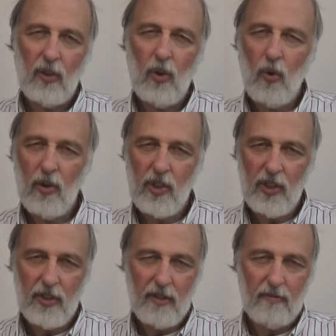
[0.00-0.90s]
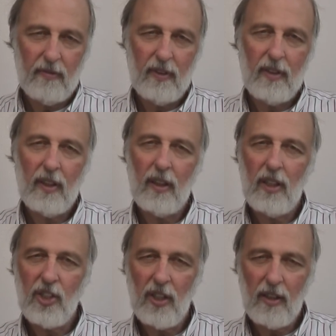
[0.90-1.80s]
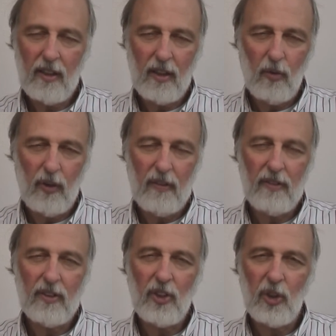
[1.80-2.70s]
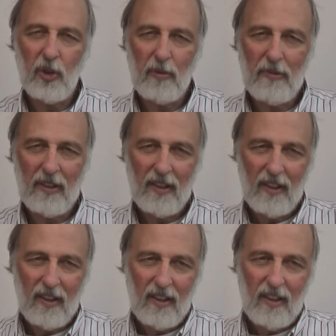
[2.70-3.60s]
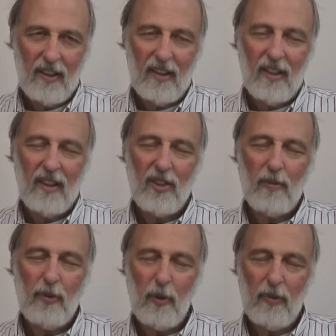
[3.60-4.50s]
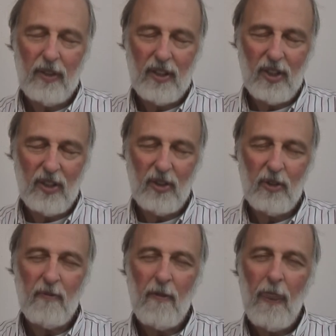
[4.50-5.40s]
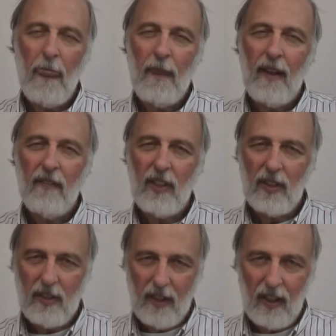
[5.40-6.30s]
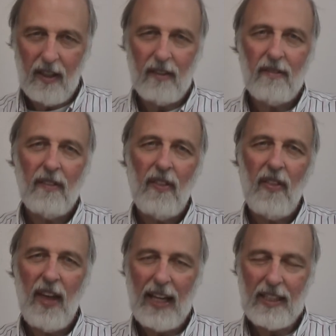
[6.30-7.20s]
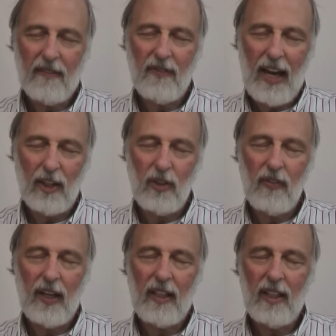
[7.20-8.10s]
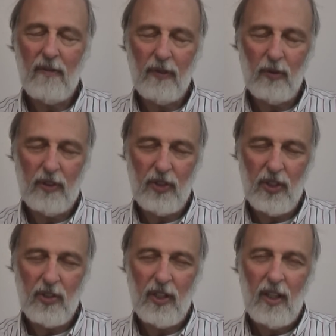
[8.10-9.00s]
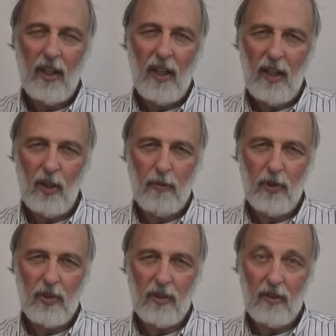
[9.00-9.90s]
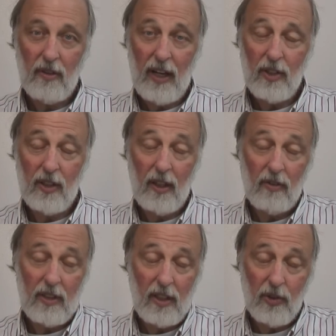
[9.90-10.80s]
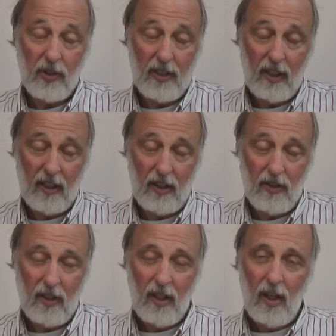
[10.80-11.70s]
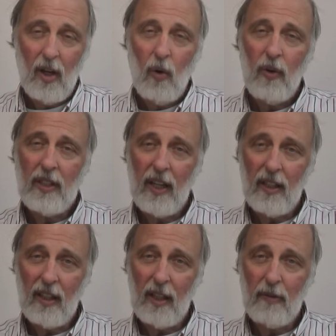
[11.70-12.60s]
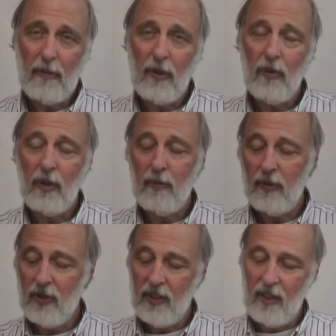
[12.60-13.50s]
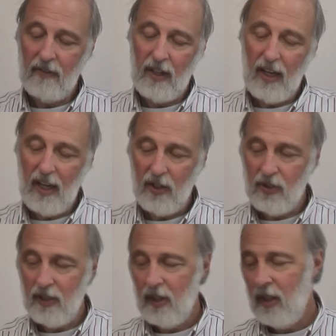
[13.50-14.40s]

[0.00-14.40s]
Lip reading: gorgeous, delicious, whatever term is appropriate to you. Just think that's a factor that influences interpersonal attraction. Now, what's interesting is we tend to like people that we perceive as